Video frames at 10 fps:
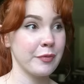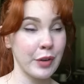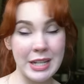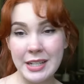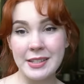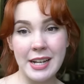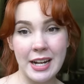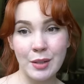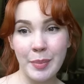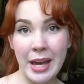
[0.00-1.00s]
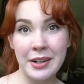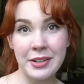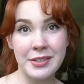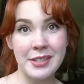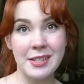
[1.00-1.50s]
Frankensteining
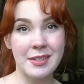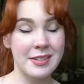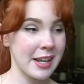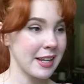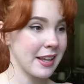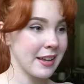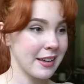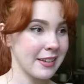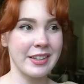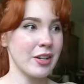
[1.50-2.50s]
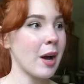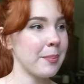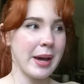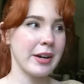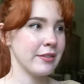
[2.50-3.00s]
patterns, taking the
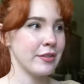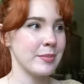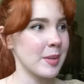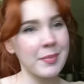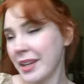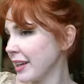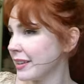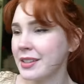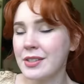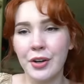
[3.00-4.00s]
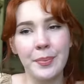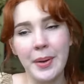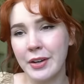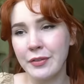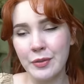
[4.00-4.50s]
top pattern from something, the skirt
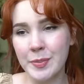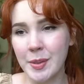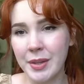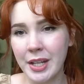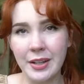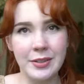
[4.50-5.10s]
pattern from something